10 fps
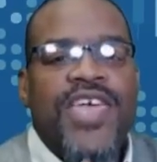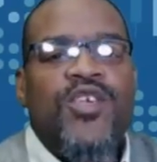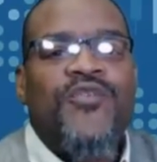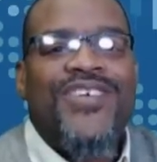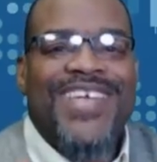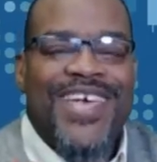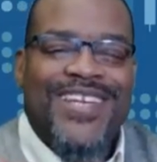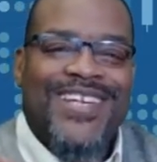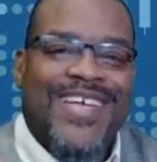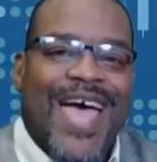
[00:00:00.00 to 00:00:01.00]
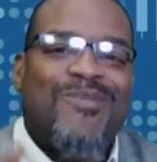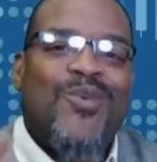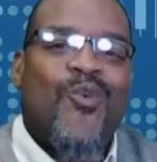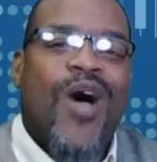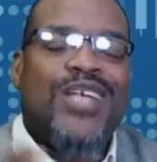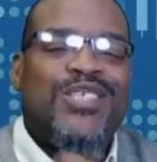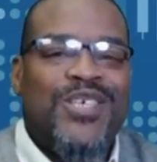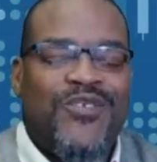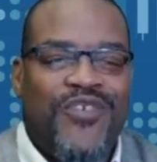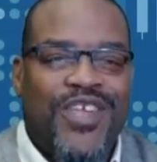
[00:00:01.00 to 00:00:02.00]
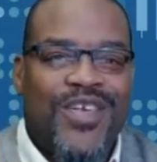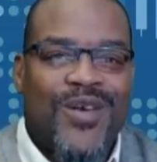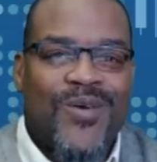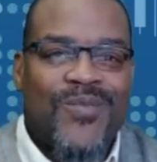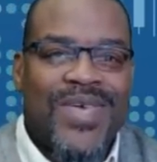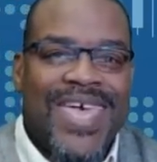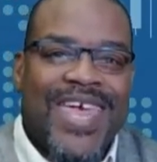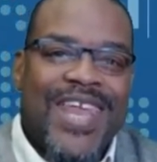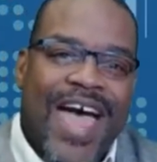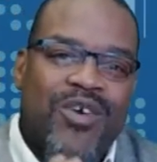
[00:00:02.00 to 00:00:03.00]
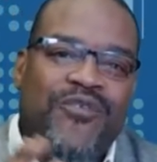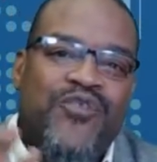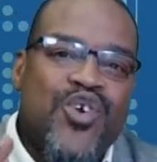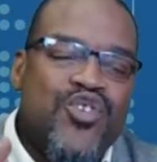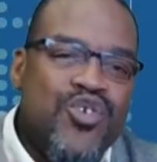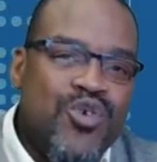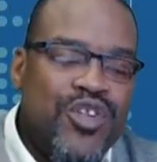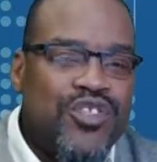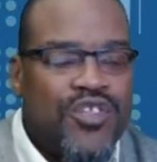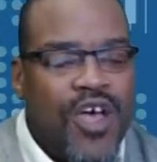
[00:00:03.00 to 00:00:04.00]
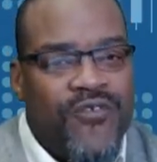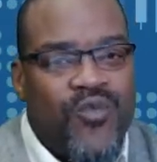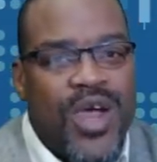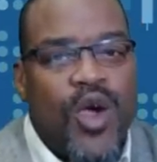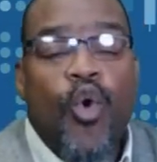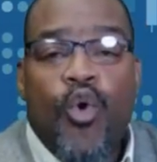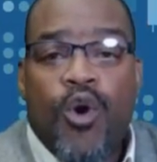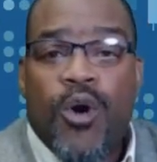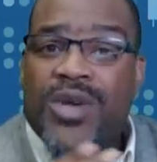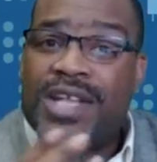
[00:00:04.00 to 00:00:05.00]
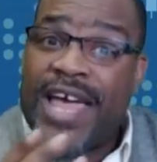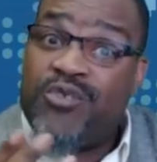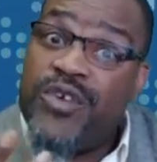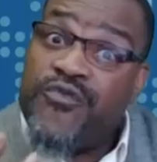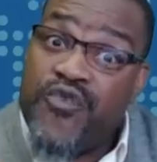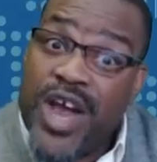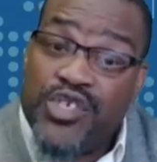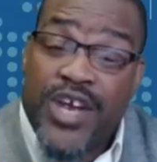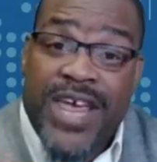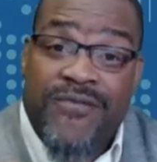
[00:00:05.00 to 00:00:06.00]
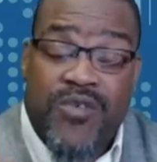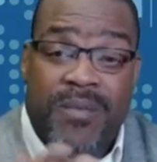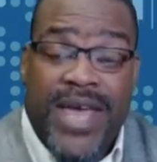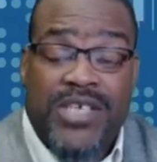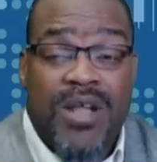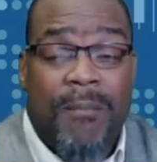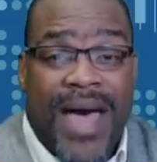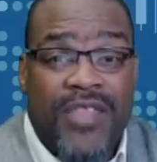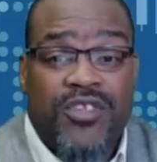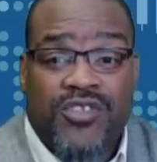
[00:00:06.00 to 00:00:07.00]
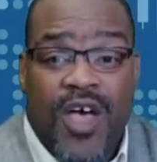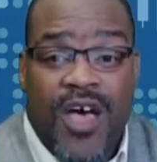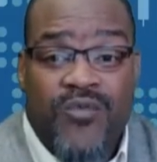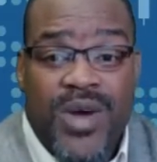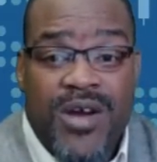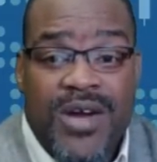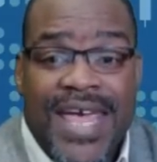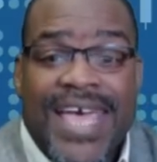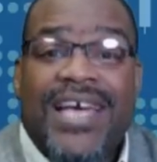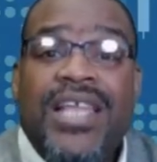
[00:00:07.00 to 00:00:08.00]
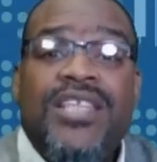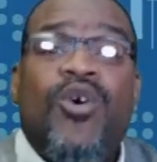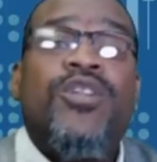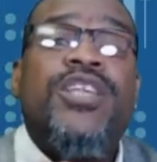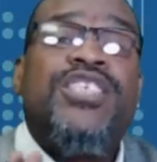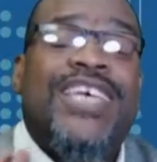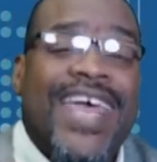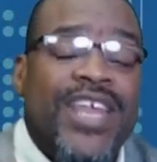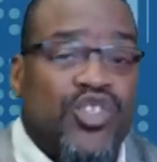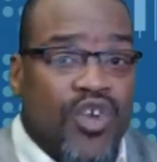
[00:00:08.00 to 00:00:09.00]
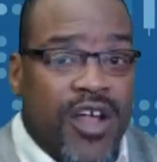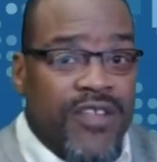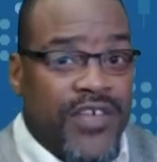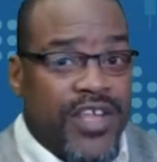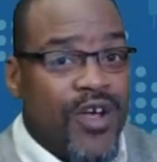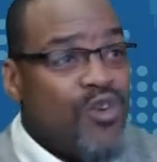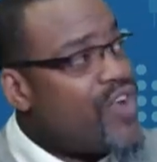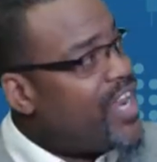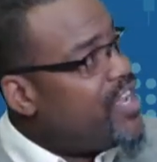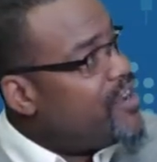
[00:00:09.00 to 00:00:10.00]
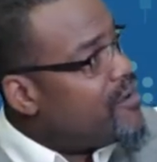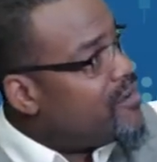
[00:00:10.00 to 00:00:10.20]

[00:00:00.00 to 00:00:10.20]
you for taking the time to watch this video. Now, if you're new to the software or would like refresher information about the software, click on this Getting Started video right here.